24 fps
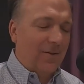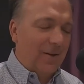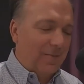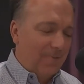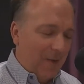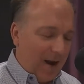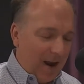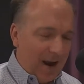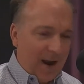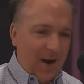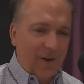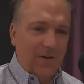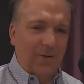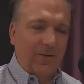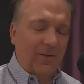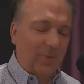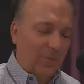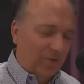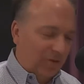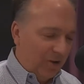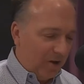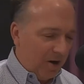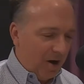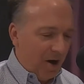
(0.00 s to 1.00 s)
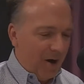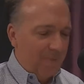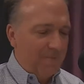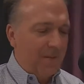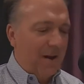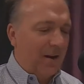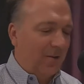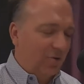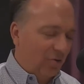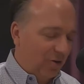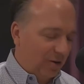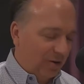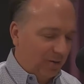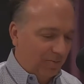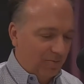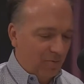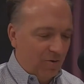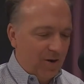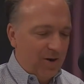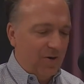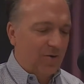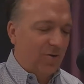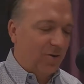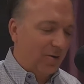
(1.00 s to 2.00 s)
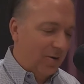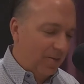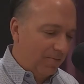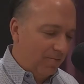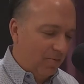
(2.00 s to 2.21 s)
in my house was the dot matrix printer